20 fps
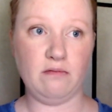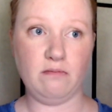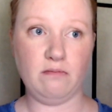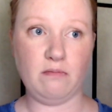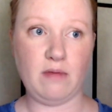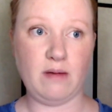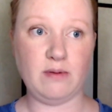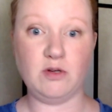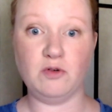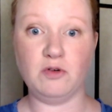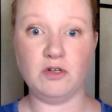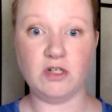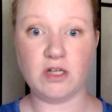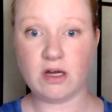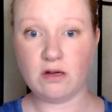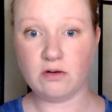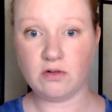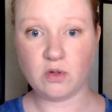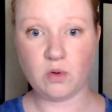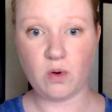maybe do it
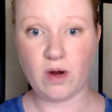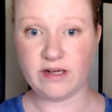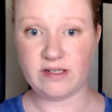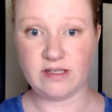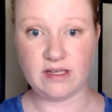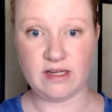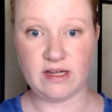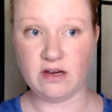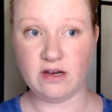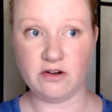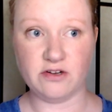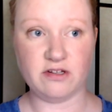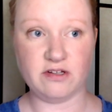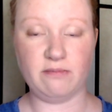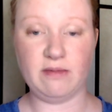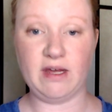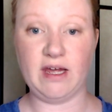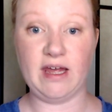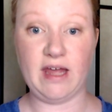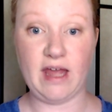twice a year or
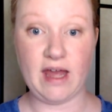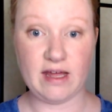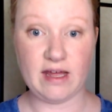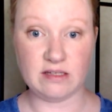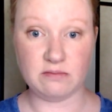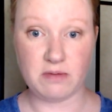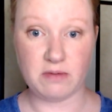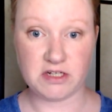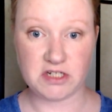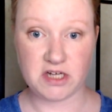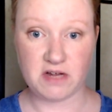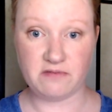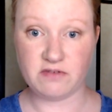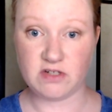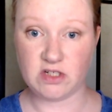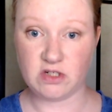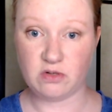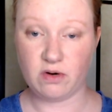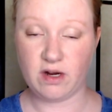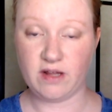something, get as much
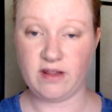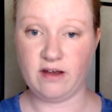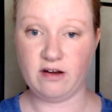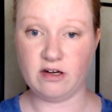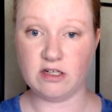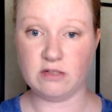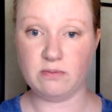inventory there as